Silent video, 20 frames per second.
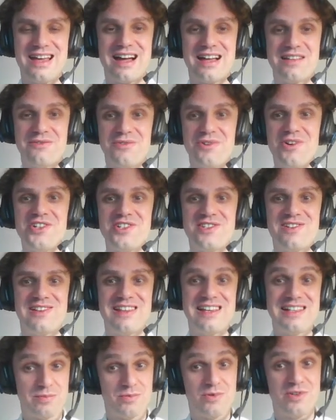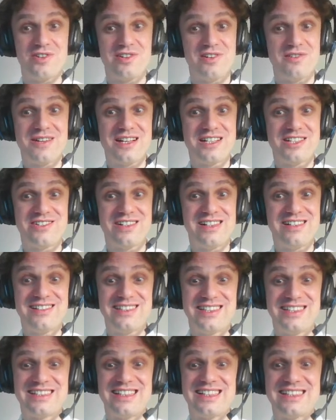Unfortunately, exploratory factor
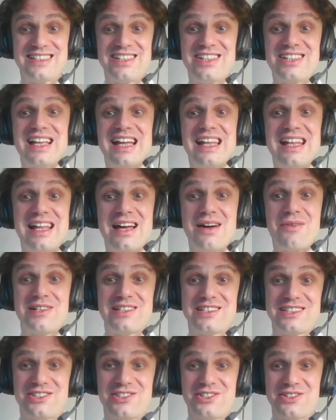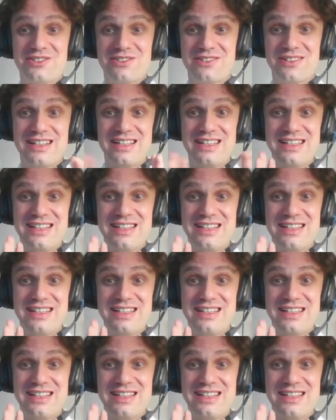analysis does not allow us to